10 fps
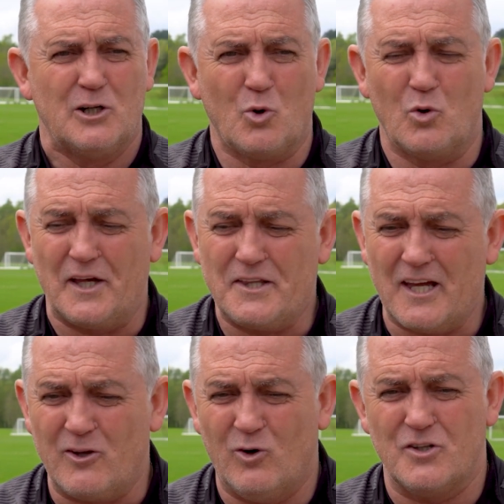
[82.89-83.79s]
goal line
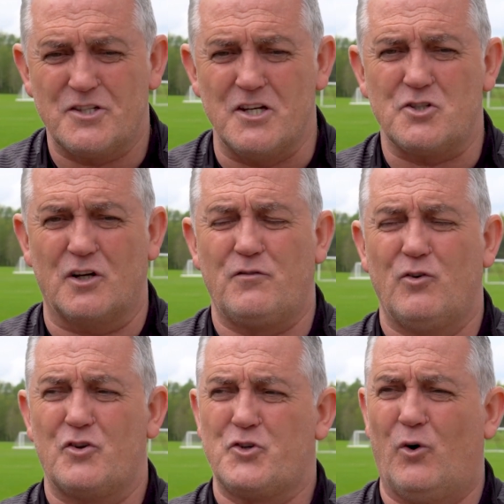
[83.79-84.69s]
technology and such
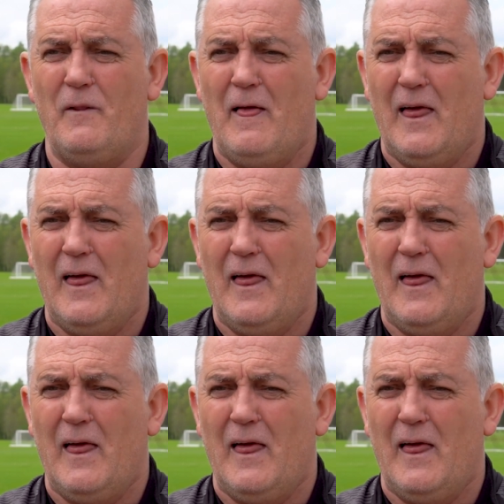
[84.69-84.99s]
forth. So